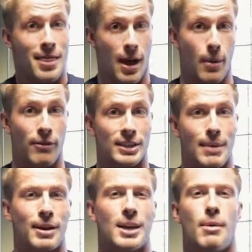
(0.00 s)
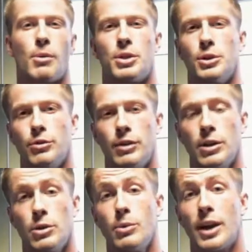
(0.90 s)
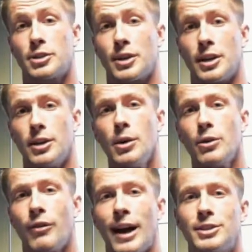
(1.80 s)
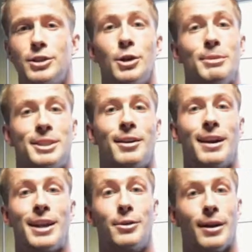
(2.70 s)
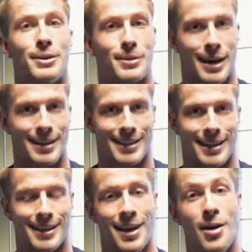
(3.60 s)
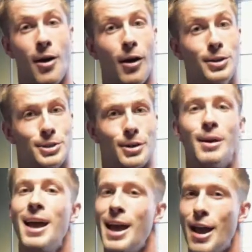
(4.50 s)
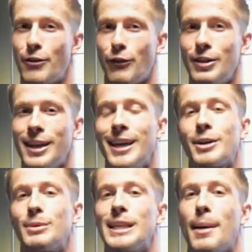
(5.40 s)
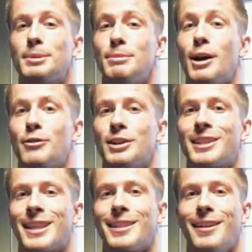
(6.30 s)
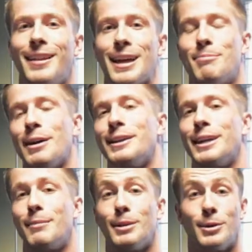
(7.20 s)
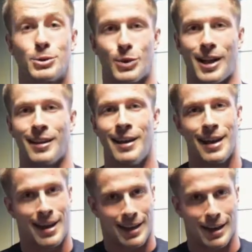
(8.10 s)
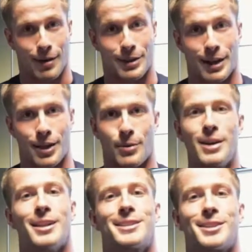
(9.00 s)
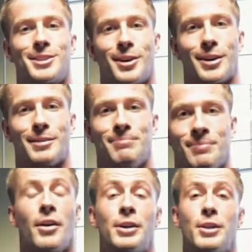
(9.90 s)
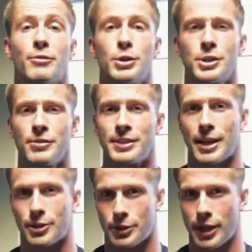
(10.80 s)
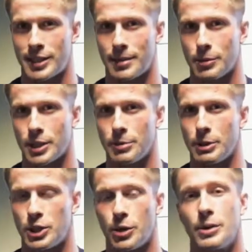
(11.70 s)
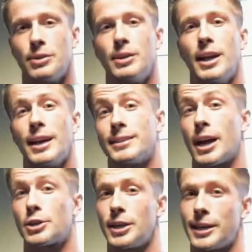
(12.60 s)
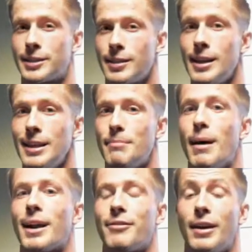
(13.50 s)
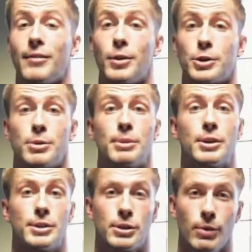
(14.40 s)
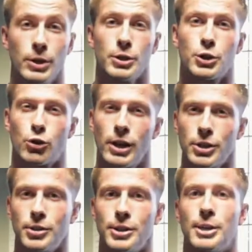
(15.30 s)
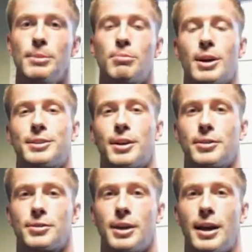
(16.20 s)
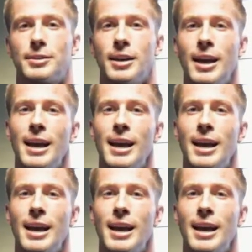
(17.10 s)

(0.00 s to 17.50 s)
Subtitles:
That way every time I come out with a new video, you guys are getting notified so you don't miss out on any great new content. Also, if you feel like it really helps me out if you click that little like button down below as well. Now with that out of the way, let's get started. Alright, now the version of this exercise that I'm going to be showing you today is actually a slightly modified version because the original traditional Cuban Press exercise